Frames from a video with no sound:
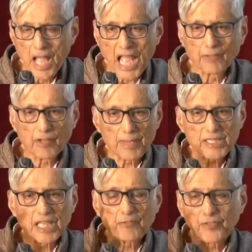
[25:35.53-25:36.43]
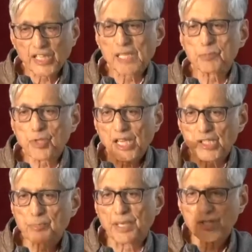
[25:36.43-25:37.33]
And we must have freedom to
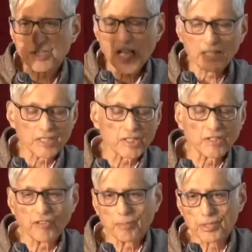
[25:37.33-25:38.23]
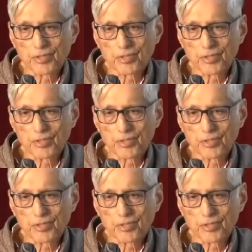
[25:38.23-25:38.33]
express our disagreement.